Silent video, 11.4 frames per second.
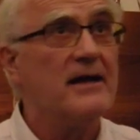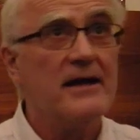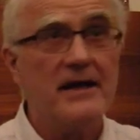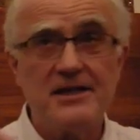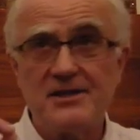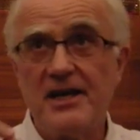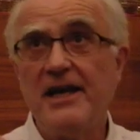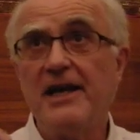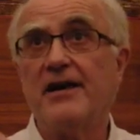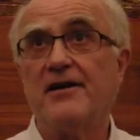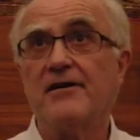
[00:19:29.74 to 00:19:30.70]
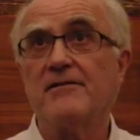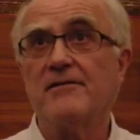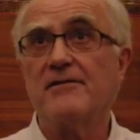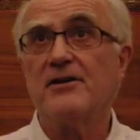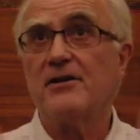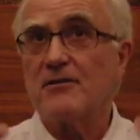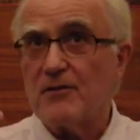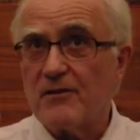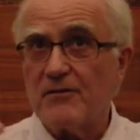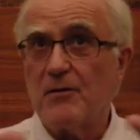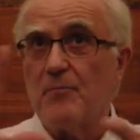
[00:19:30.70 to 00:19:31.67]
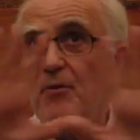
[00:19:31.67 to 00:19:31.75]
it's here that
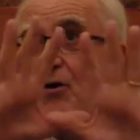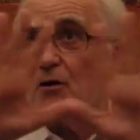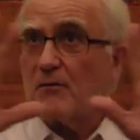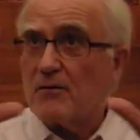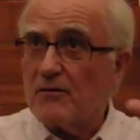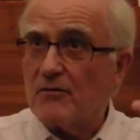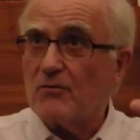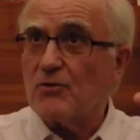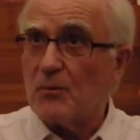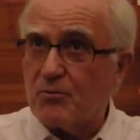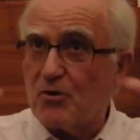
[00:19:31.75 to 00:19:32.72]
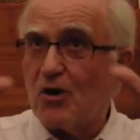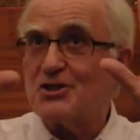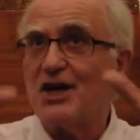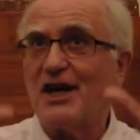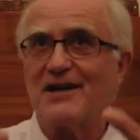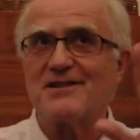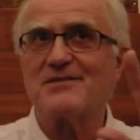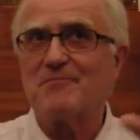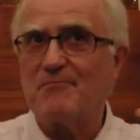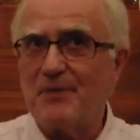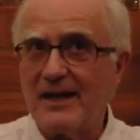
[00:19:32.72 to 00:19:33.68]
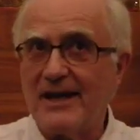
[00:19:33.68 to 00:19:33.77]
the project
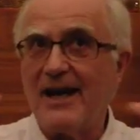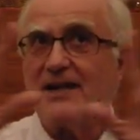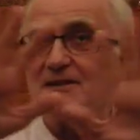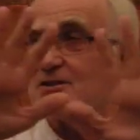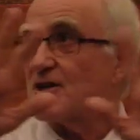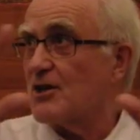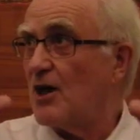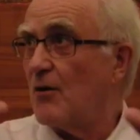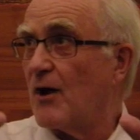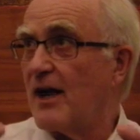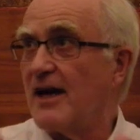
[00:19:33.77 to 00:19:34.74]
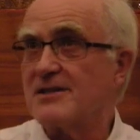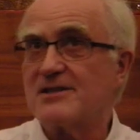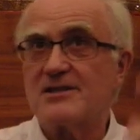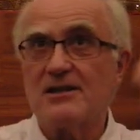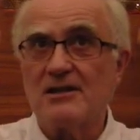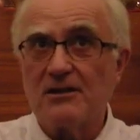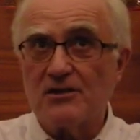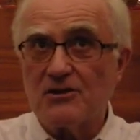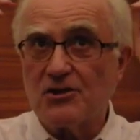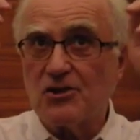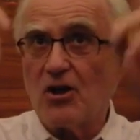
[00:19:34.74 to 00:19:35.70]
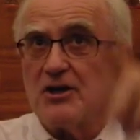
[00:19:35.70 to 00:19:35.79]
began to coalesce.
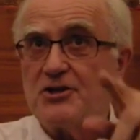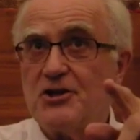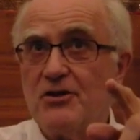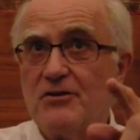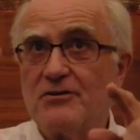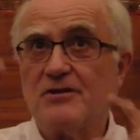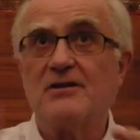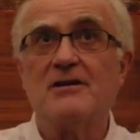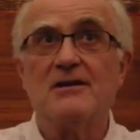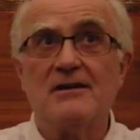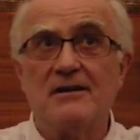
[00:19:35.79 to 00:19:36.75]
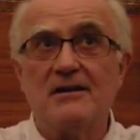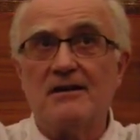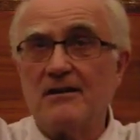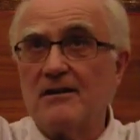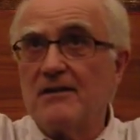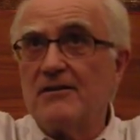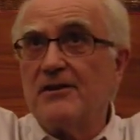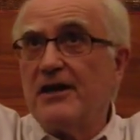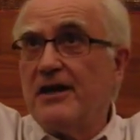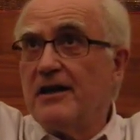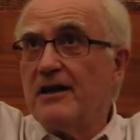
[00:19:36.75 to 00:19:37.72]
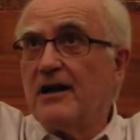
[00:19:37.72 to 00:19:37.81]
Solitude,
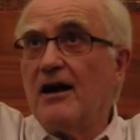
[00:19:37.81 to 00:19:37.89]
the